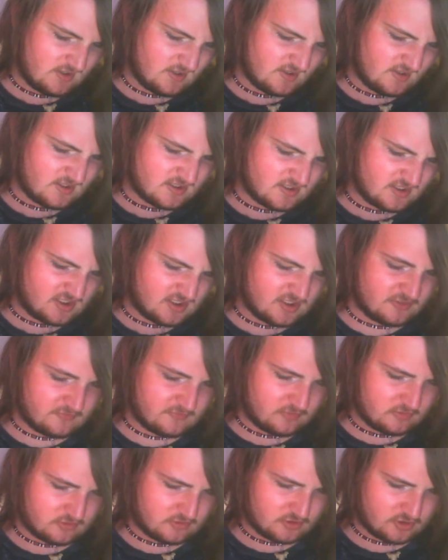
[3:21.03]
I think that's it
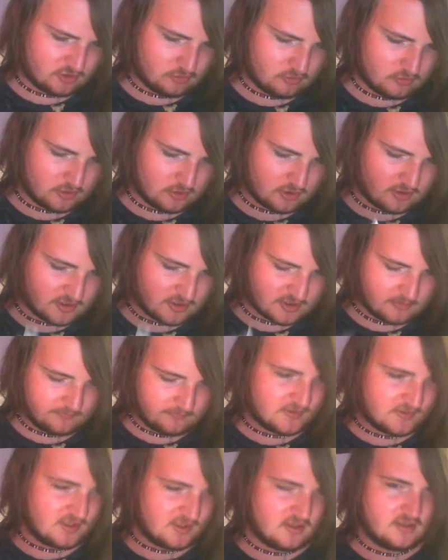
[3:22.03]
as far as joking. Unless
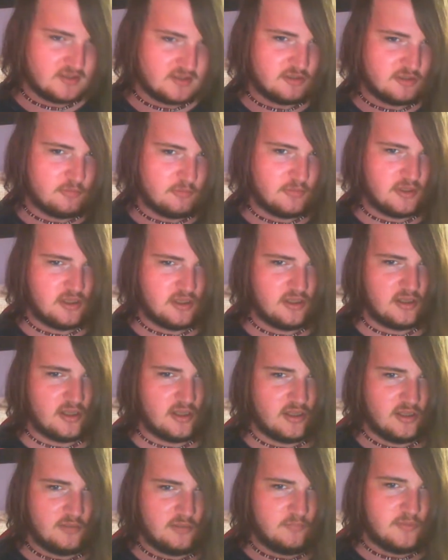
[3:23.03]
I'm forgetting something, I
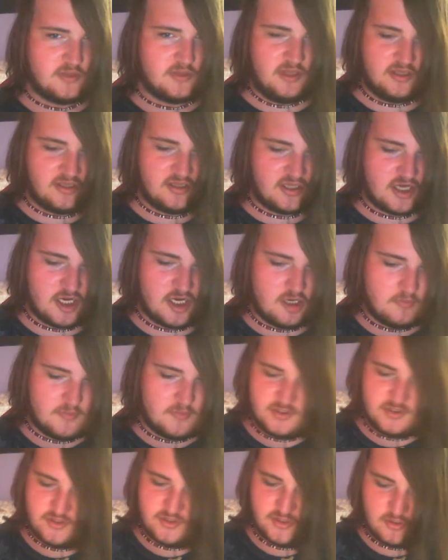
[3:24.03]
need to put that in the
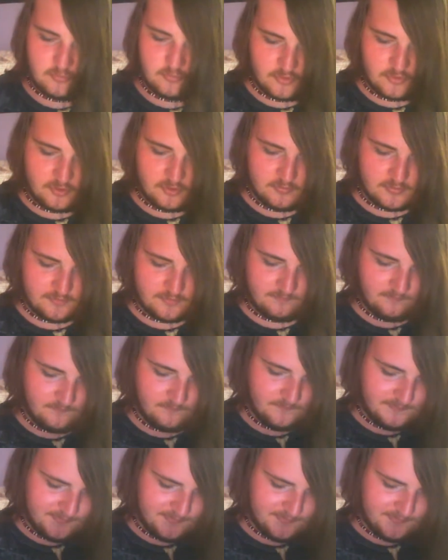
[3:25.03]
comments or something. But